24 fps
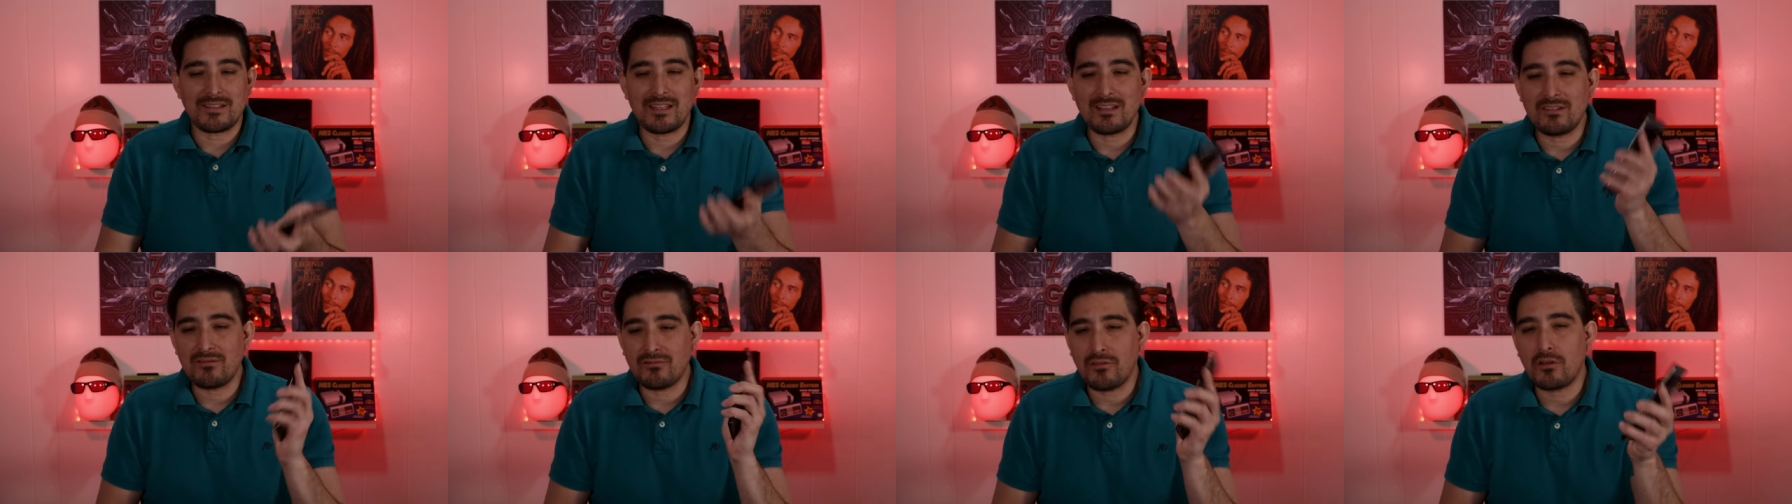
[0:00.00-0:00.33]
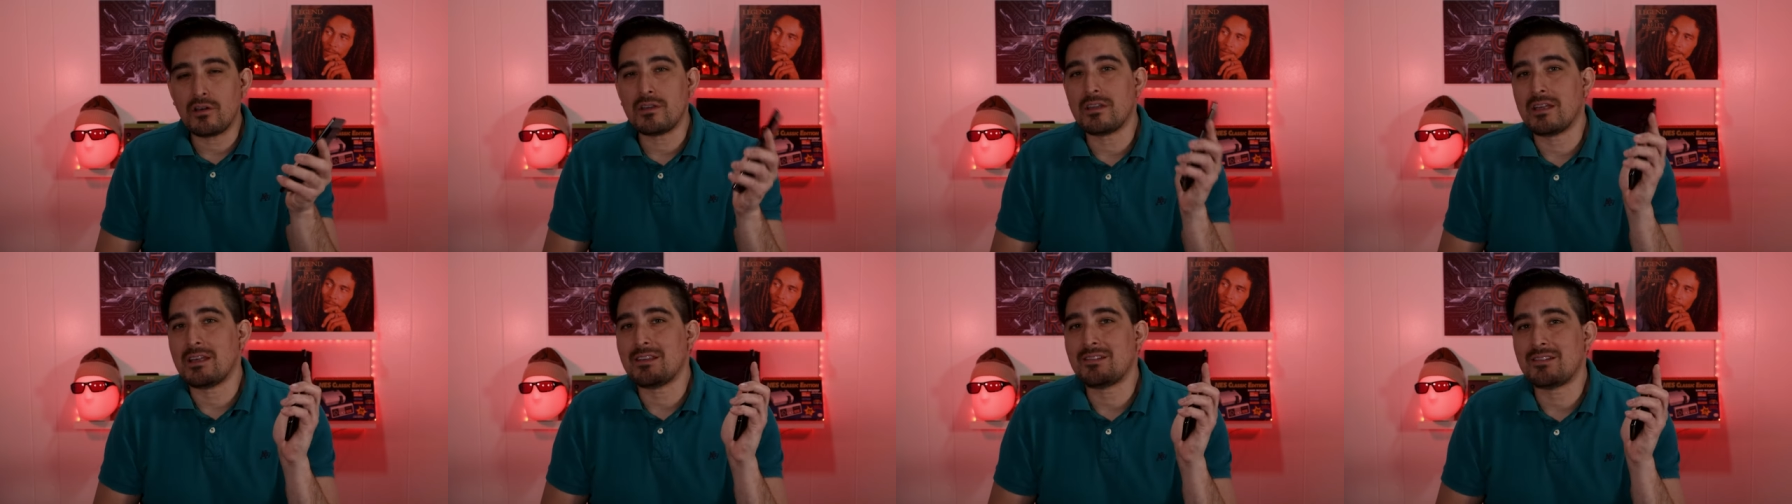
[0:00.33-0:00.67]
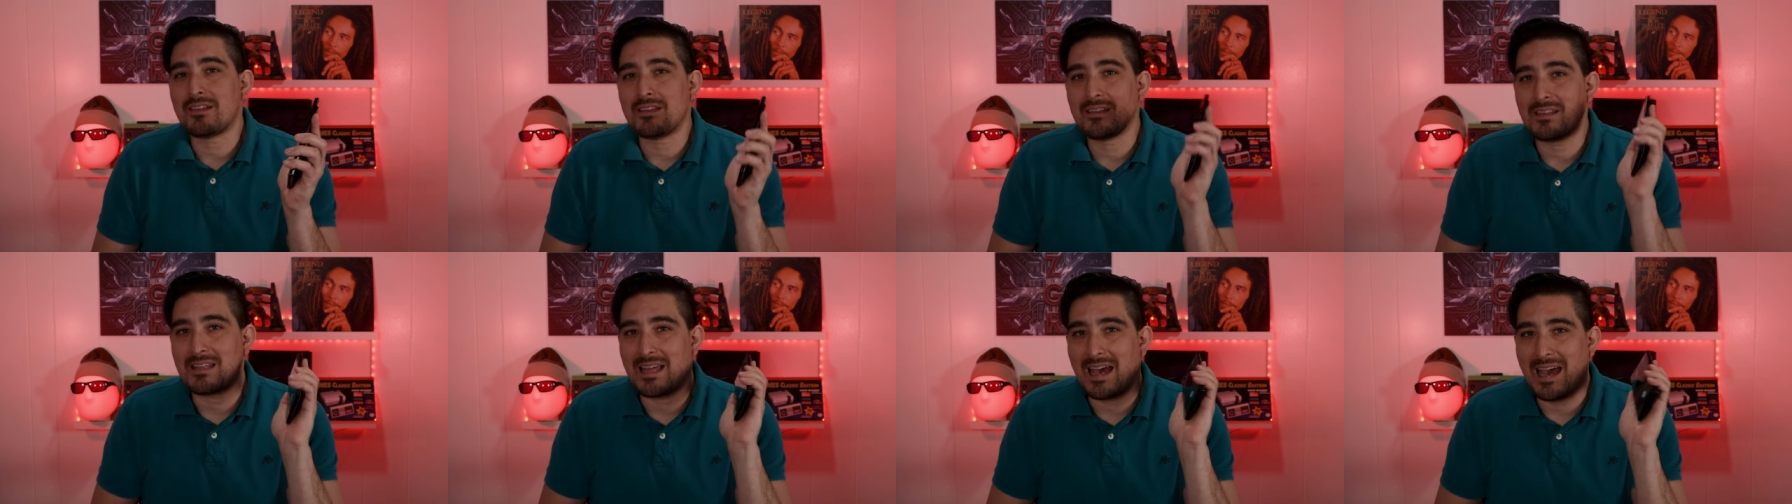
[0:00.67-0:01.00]
This phone
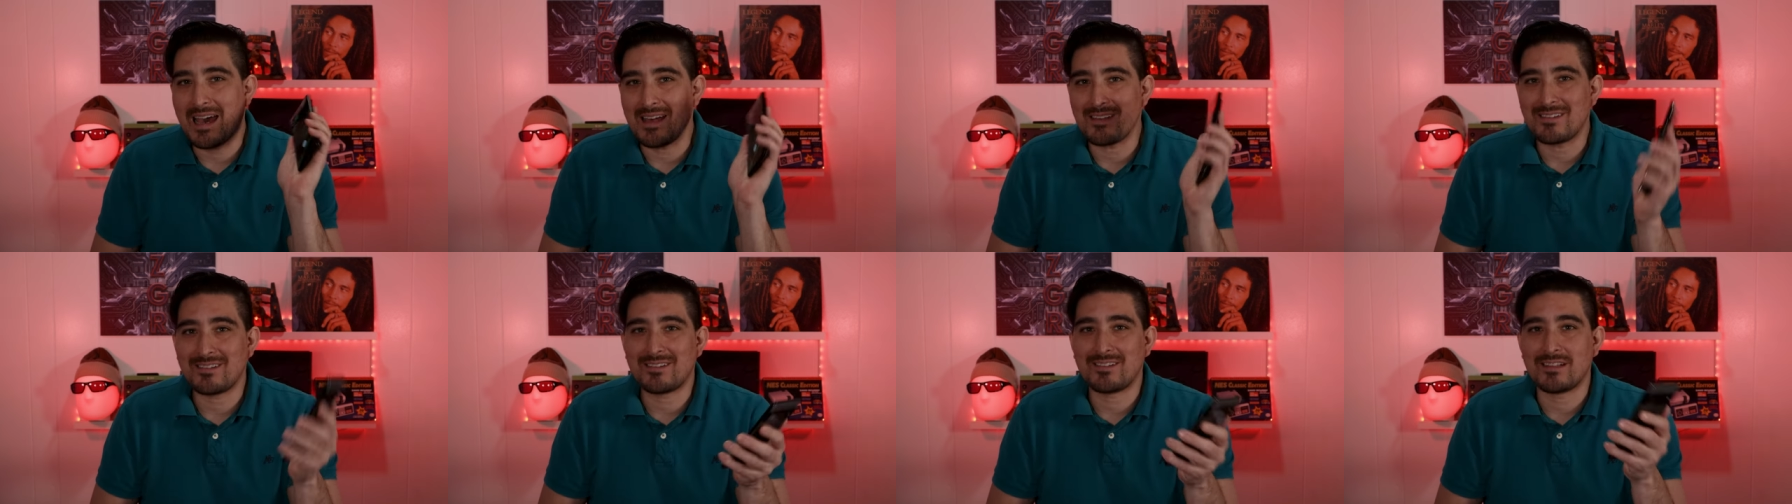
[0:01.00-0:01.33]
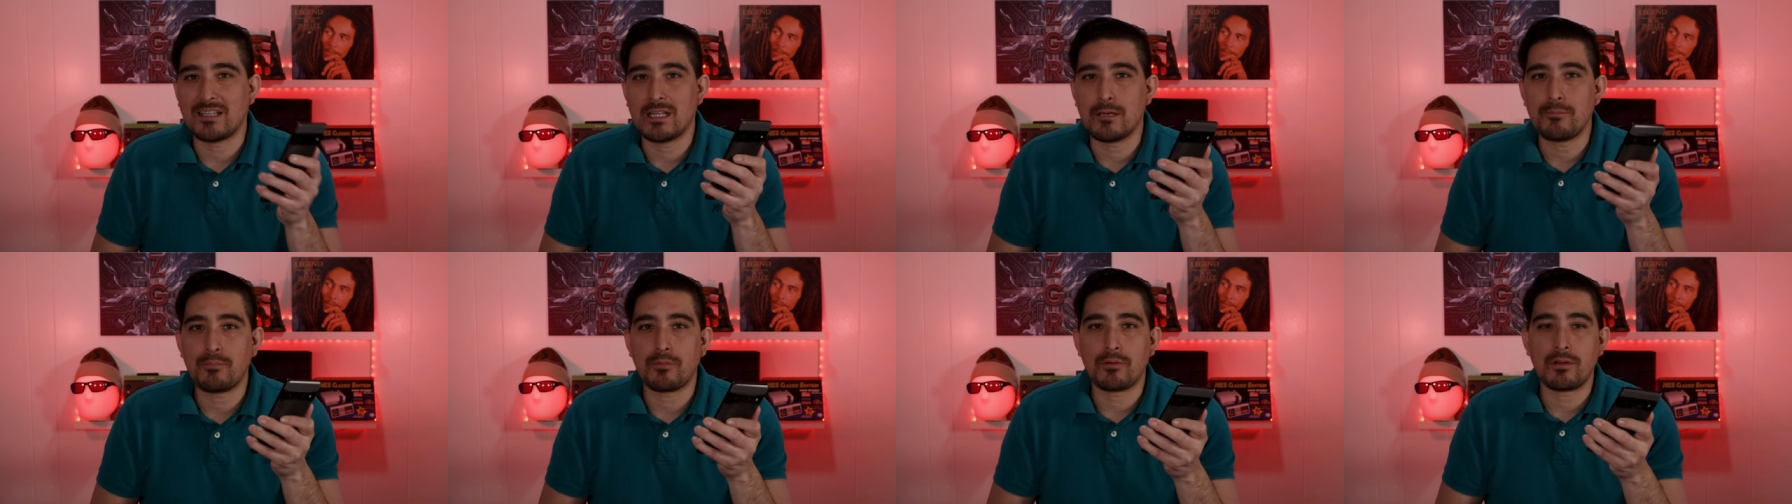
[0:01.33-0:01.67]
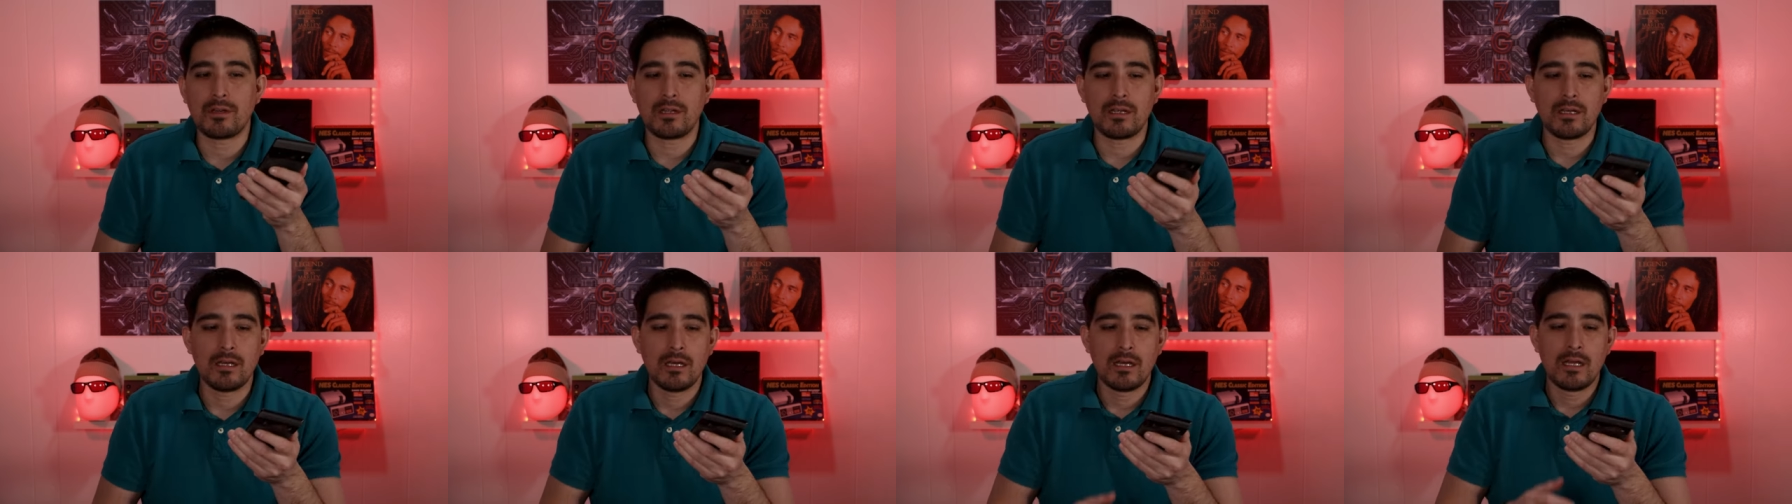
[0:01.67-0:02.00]
isn't as
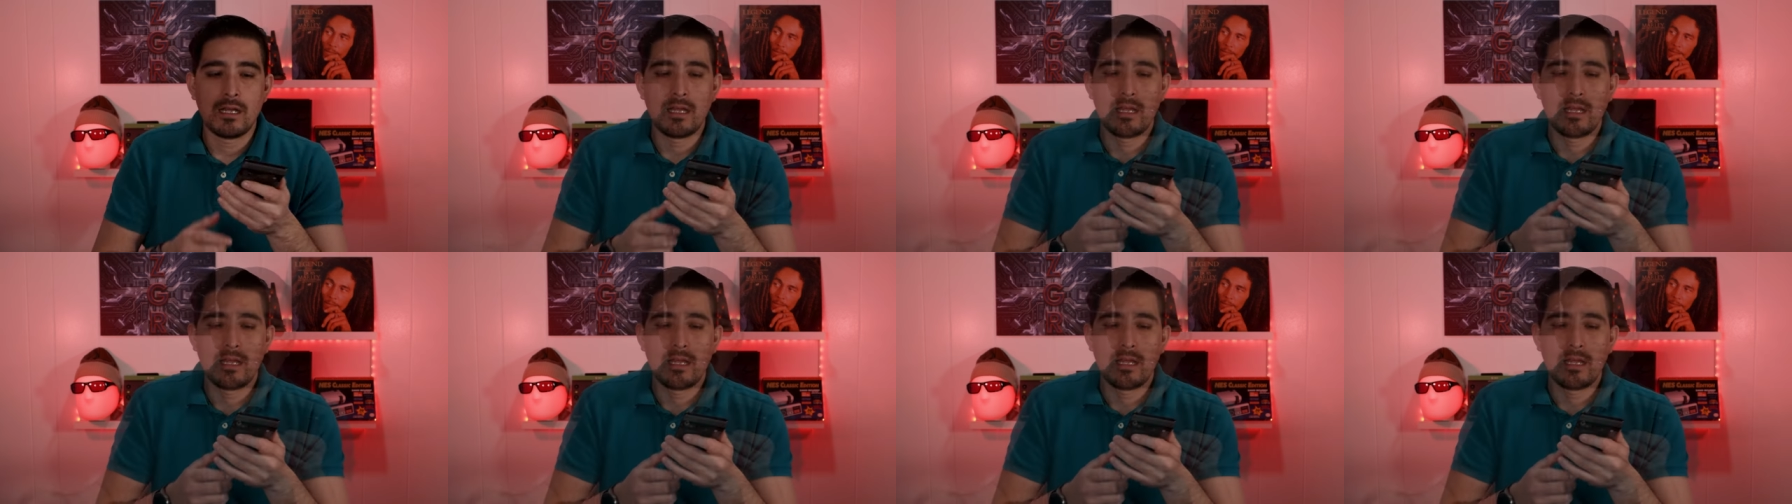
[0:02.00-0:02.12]
slippery.